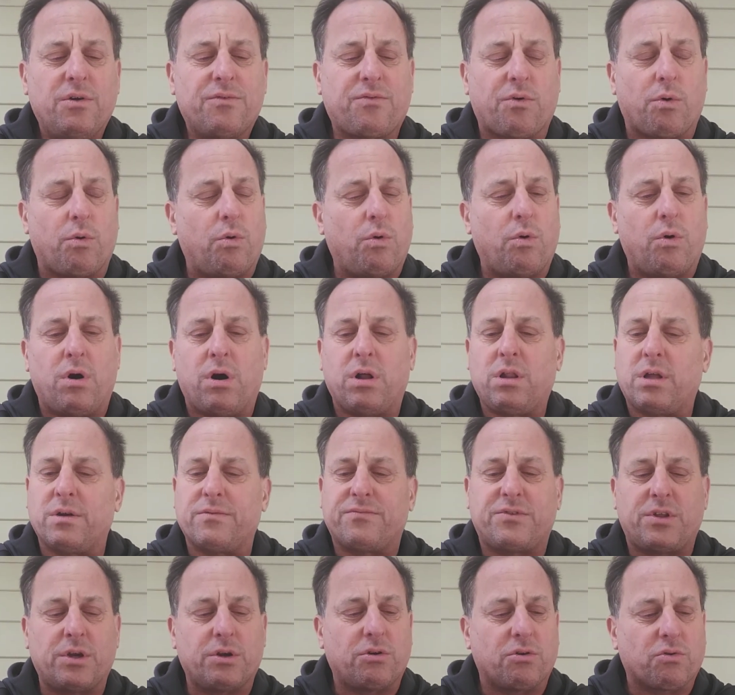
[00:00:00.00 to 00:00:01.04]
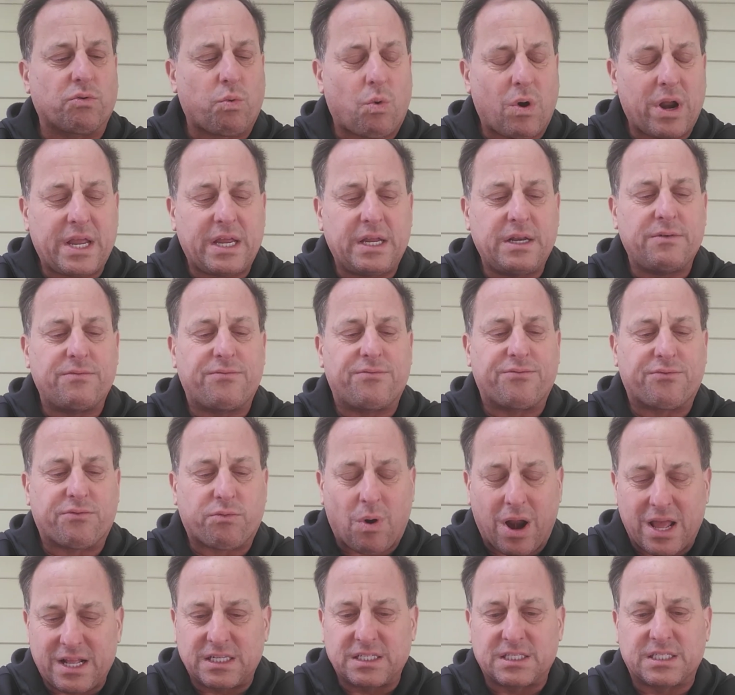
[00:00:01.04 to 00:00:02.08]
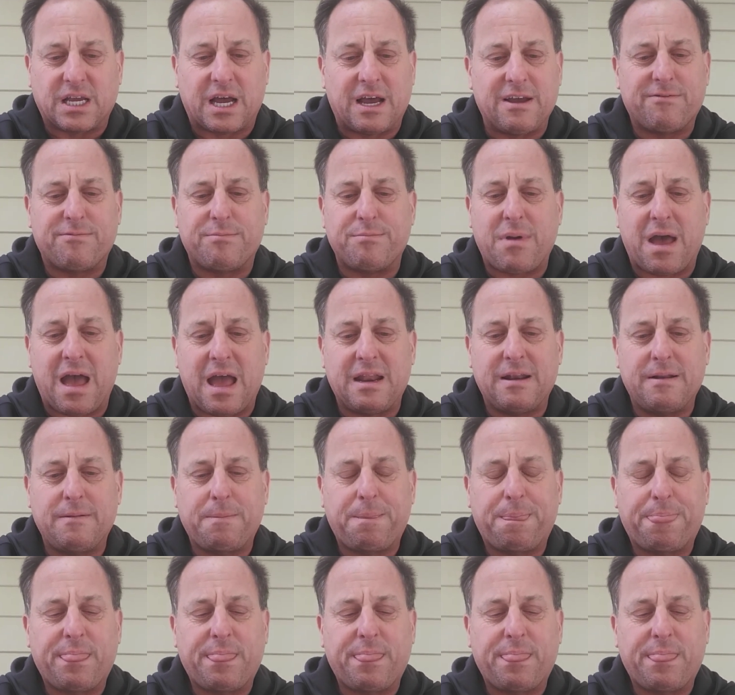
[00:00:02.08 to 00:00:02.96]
for all of the great friends I've met